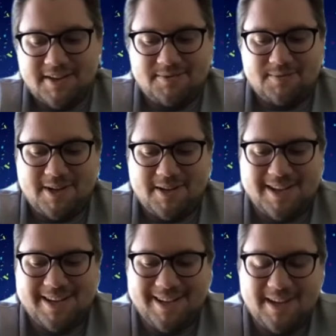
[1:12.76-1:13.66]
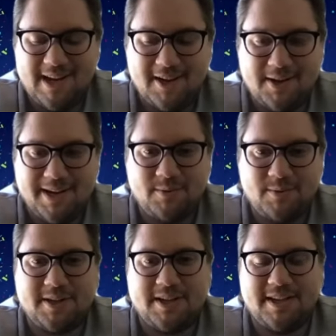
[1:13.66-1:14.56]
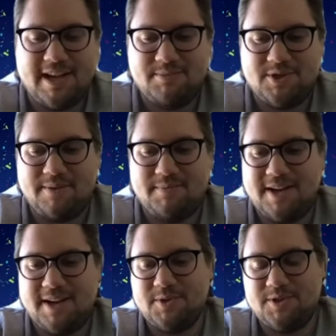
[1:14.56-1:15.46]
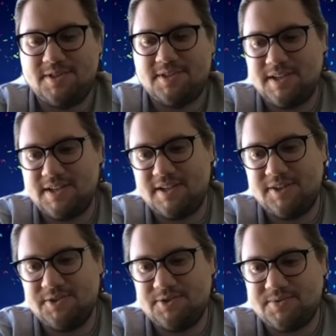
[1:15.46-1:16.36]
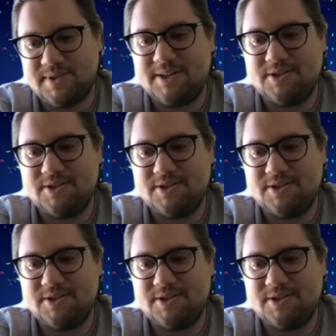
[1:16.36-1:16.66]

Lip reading: well, I worked at Capgemini, which is like a huge French